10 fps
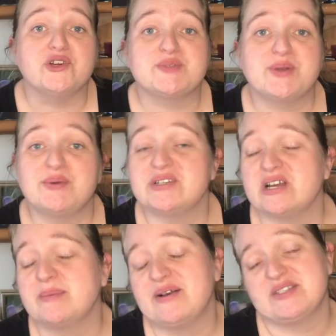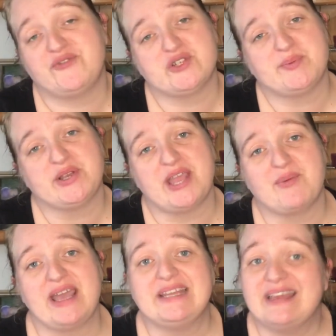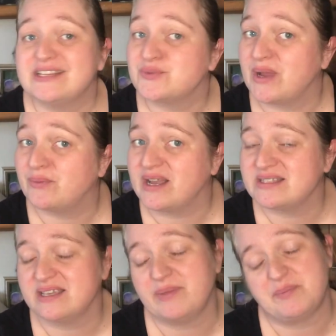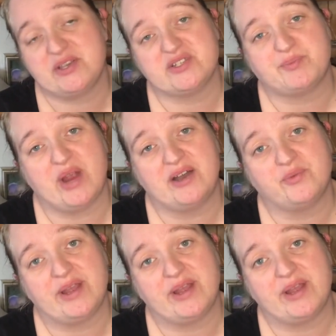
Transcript: First book I want to talk about is the first book I read, and that is Red Rising by Pierce Brown.